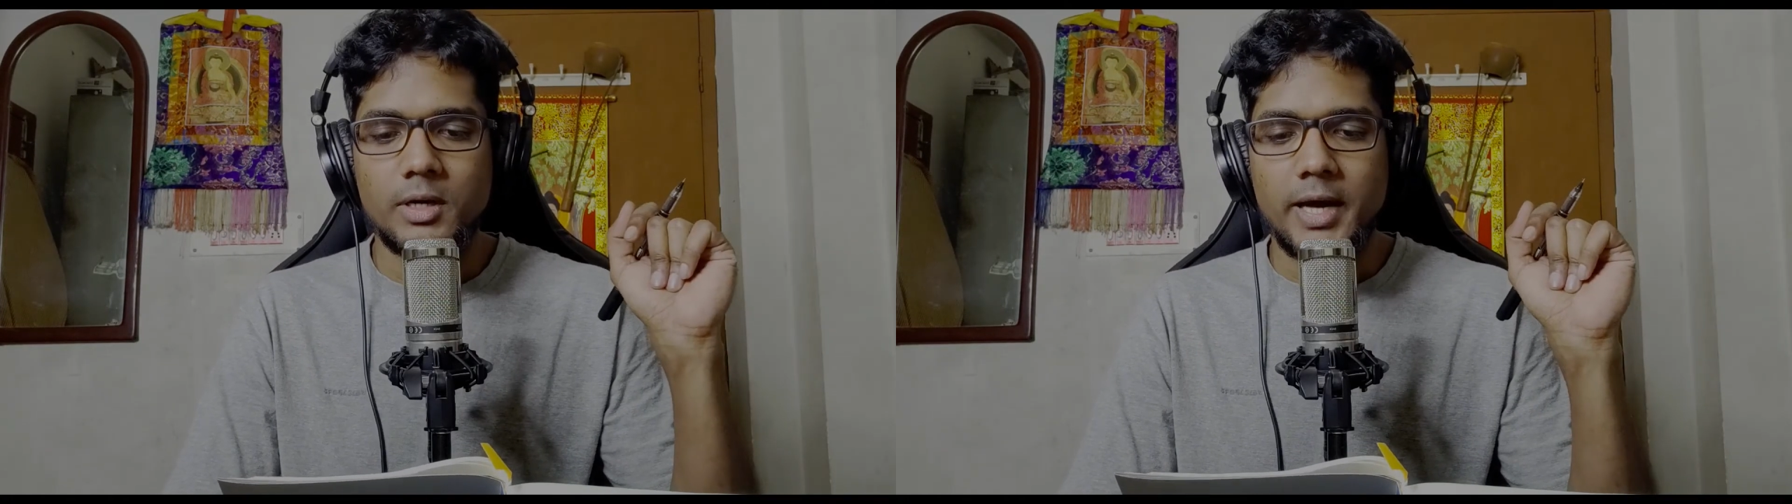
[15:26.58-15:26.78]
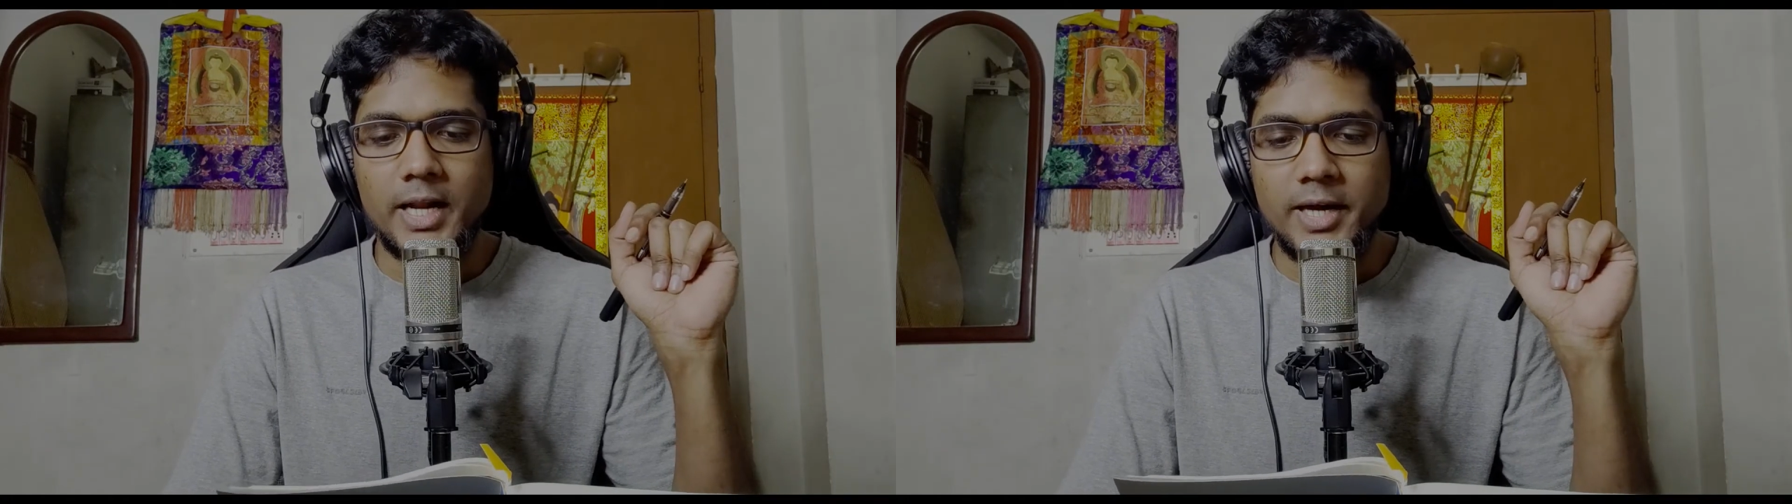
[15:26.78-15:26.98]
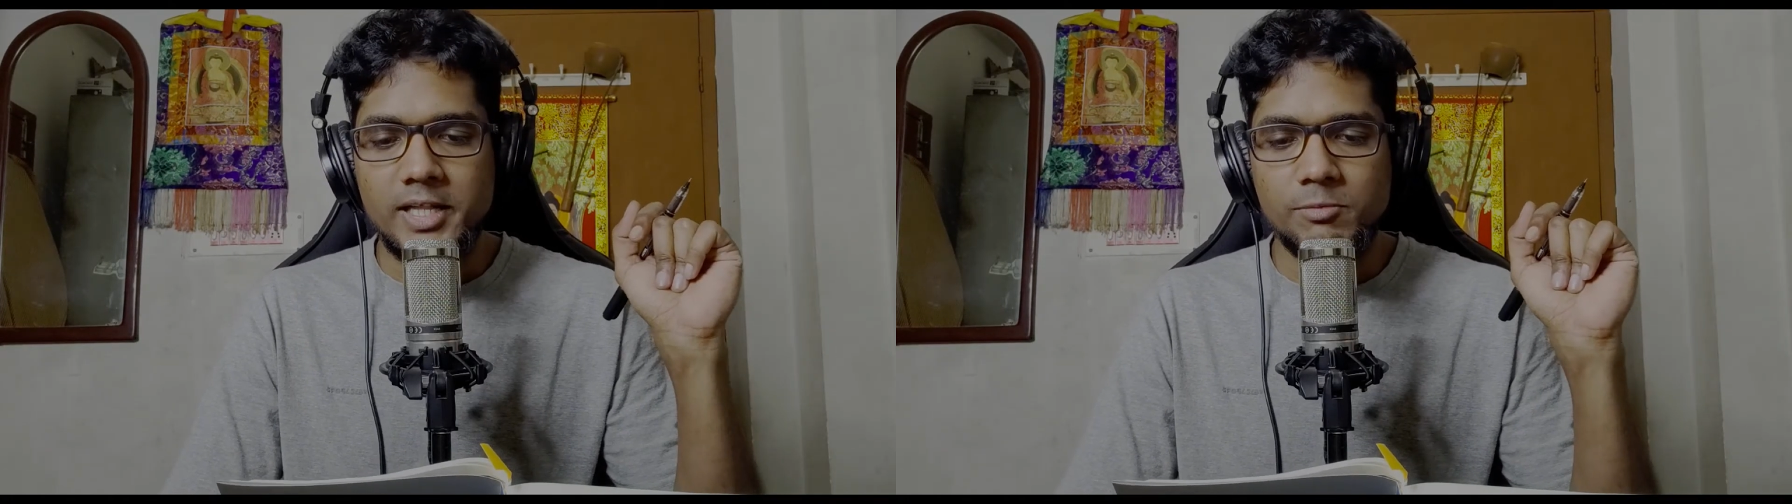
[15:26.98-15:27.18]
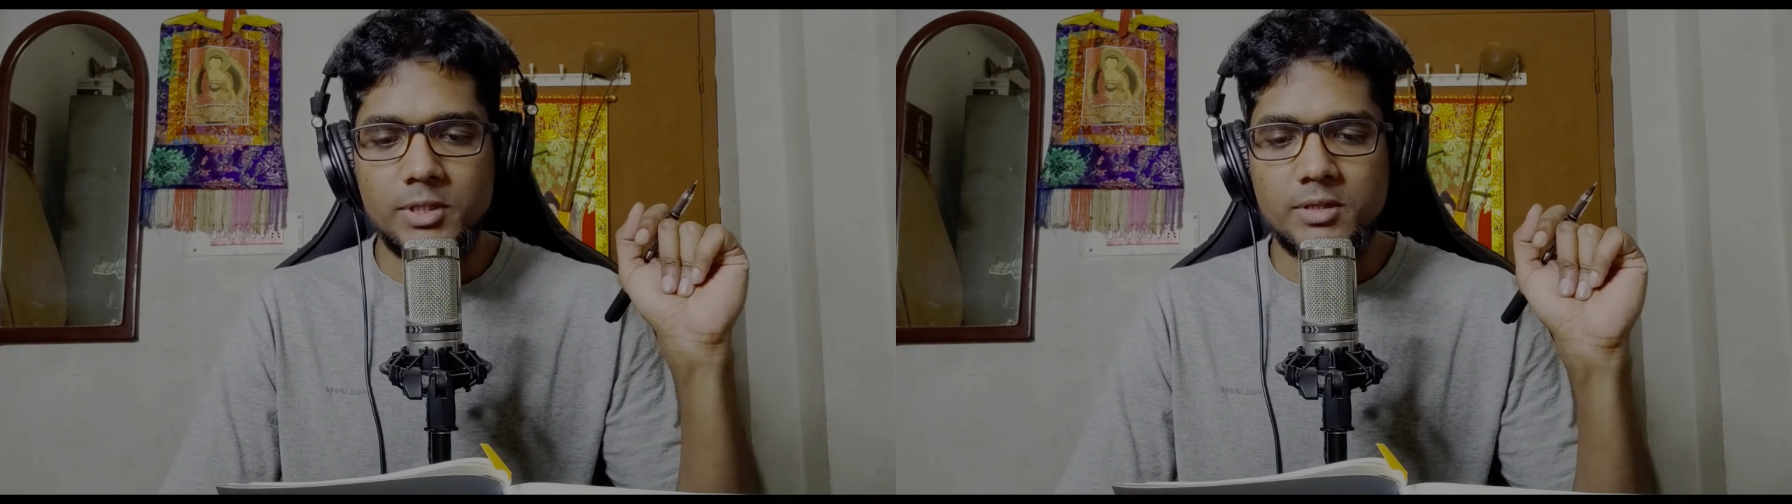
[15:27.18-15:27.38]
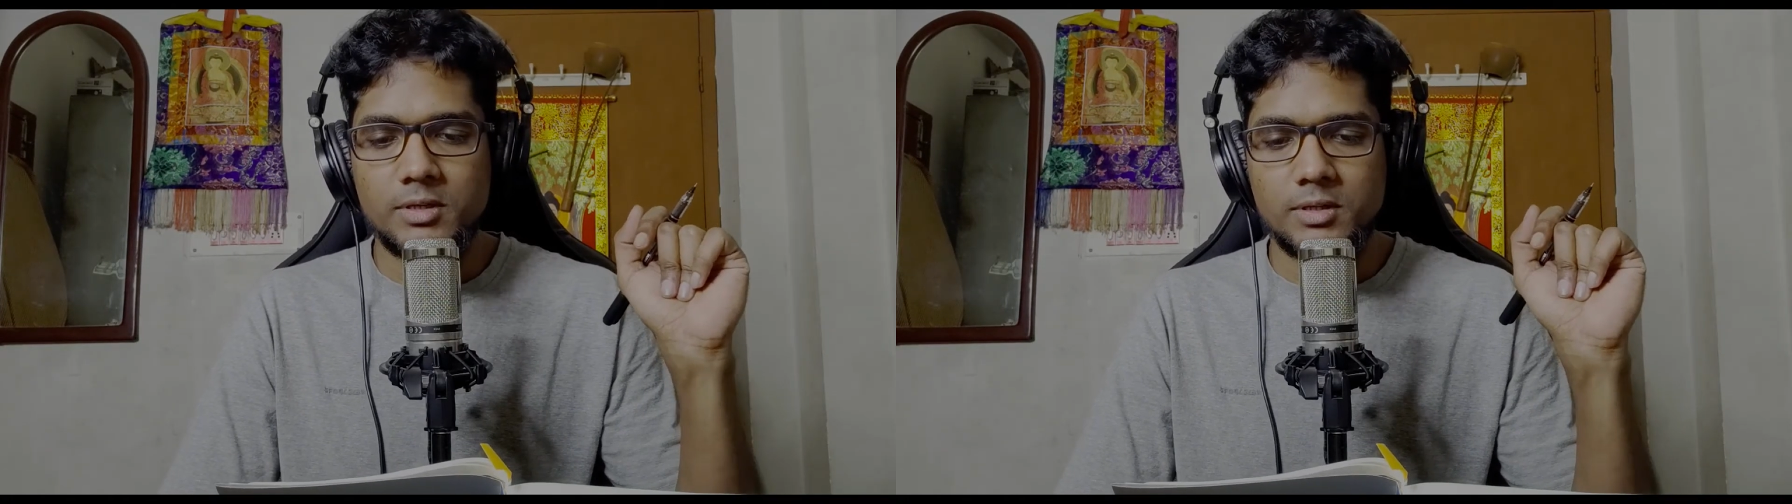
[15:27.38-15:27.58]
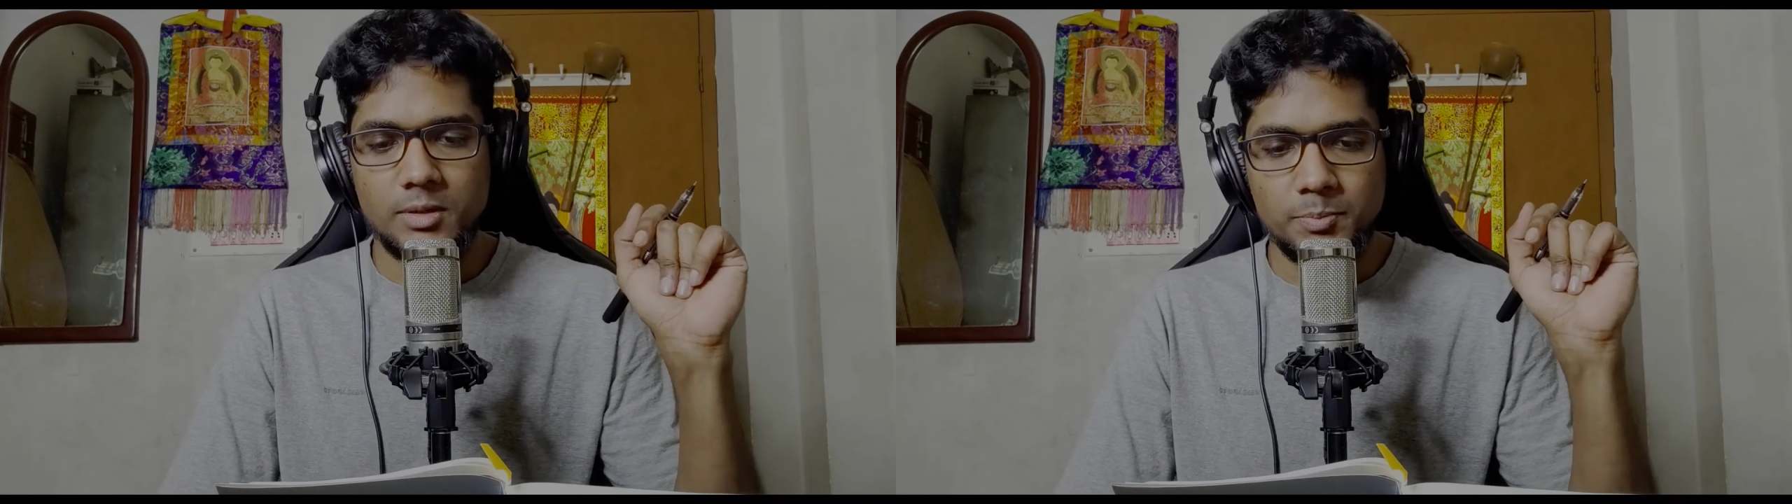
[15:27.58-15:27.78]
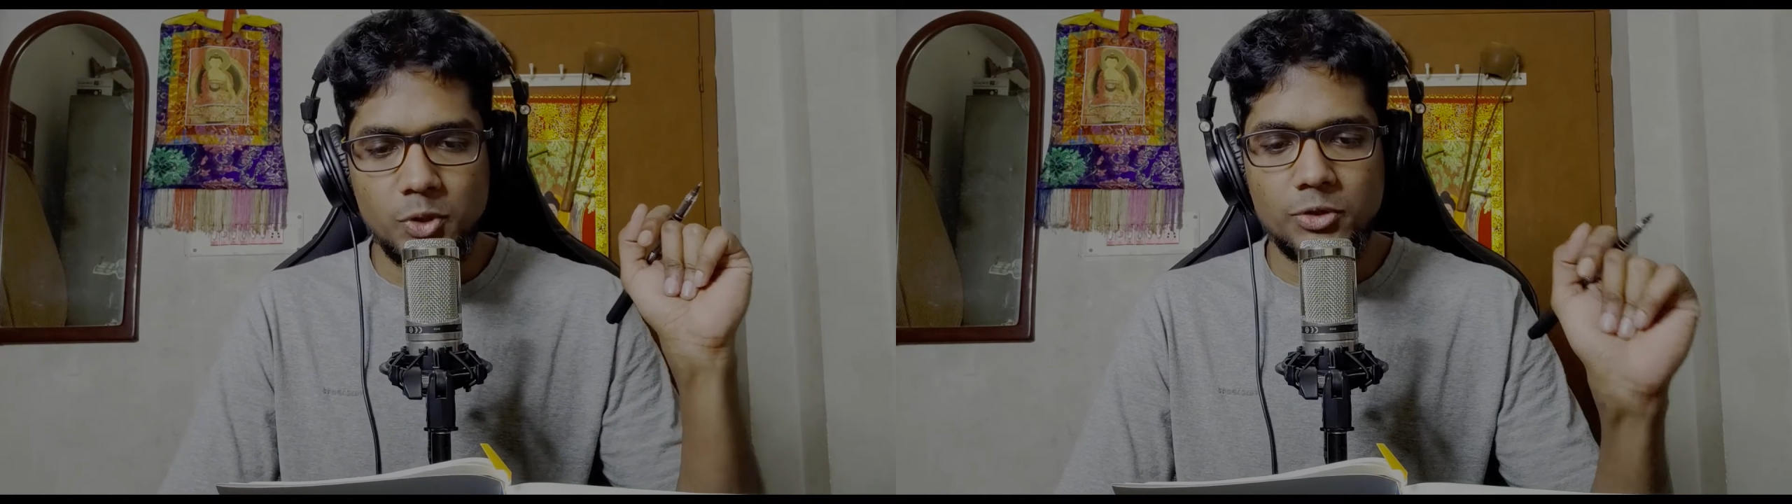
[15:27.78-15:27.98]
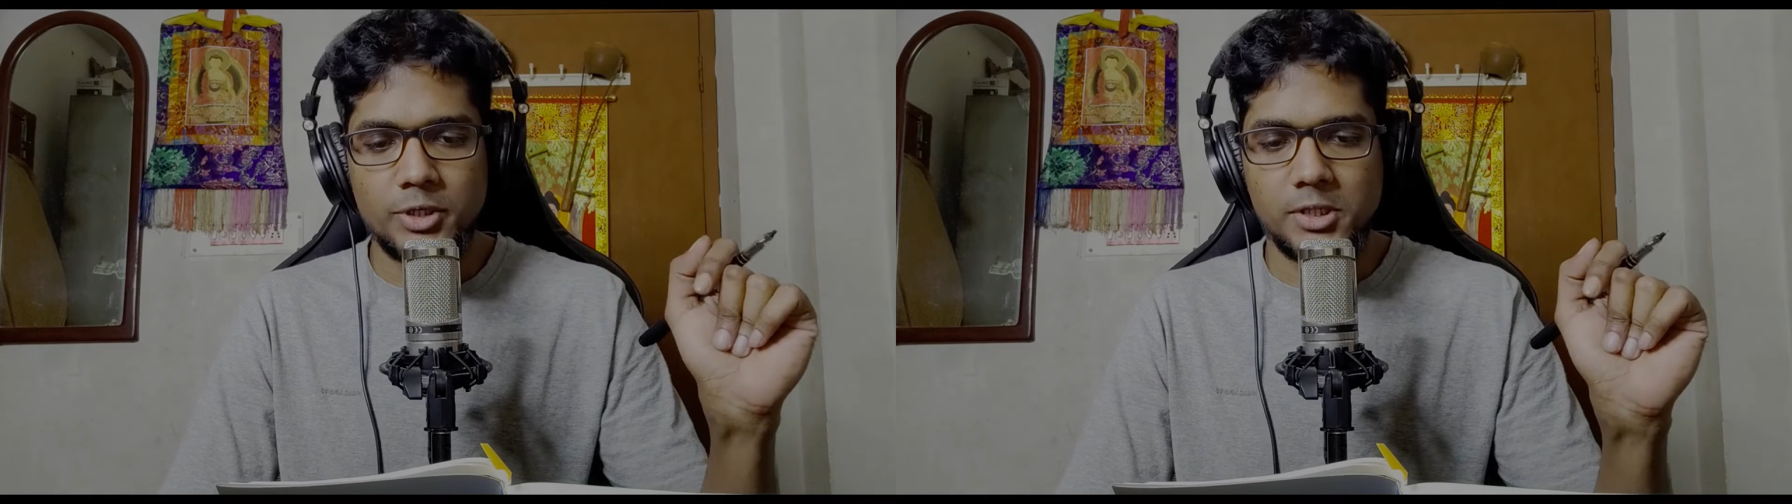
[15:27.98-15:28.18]
And as with the
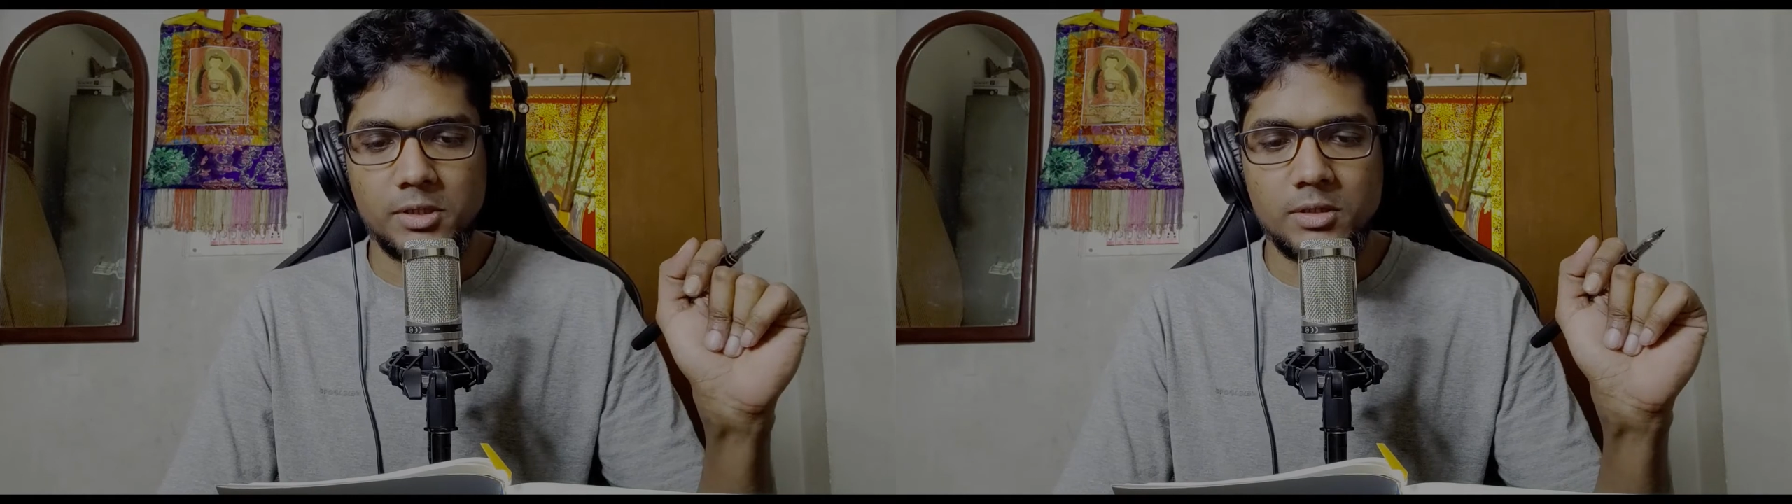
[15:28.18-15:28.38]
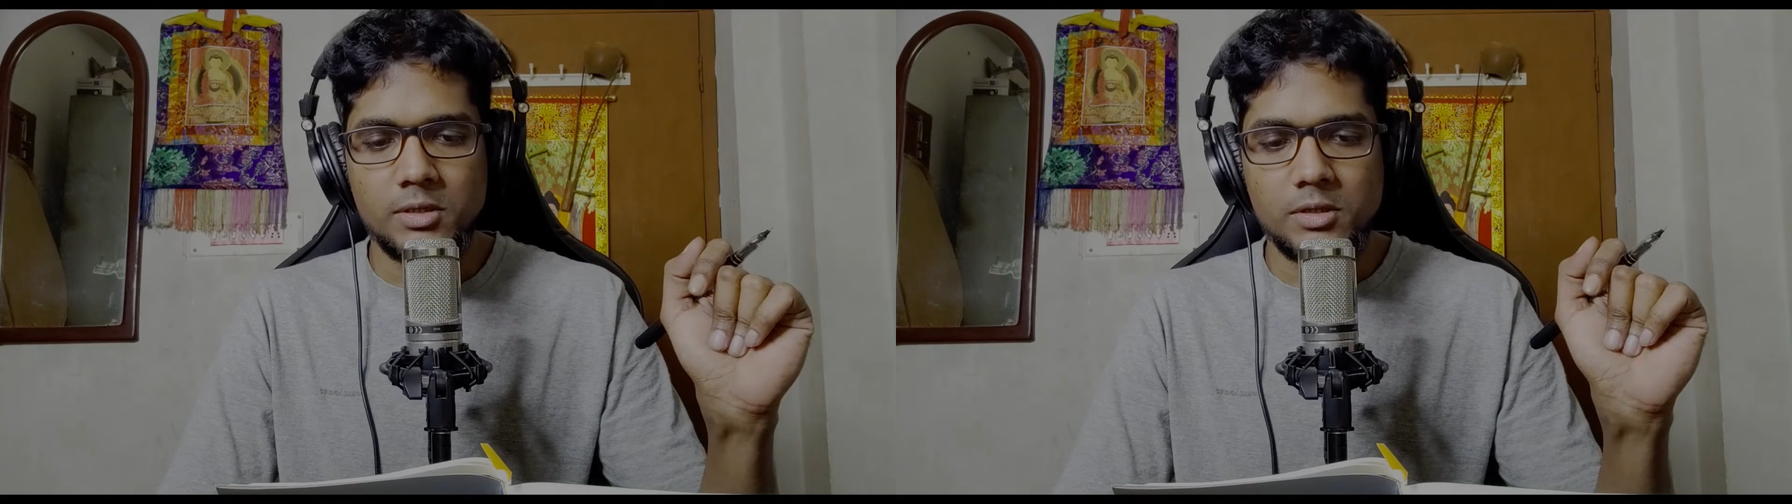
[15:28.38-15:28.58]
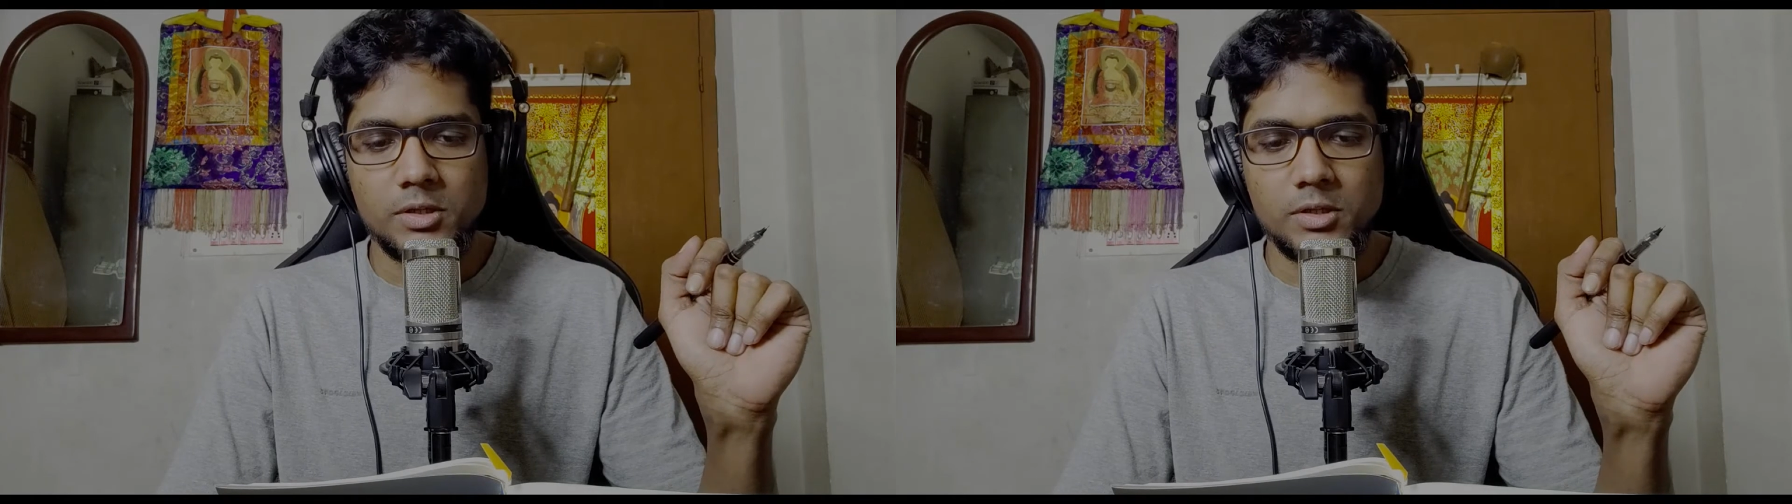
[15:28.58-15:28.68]
pure reason,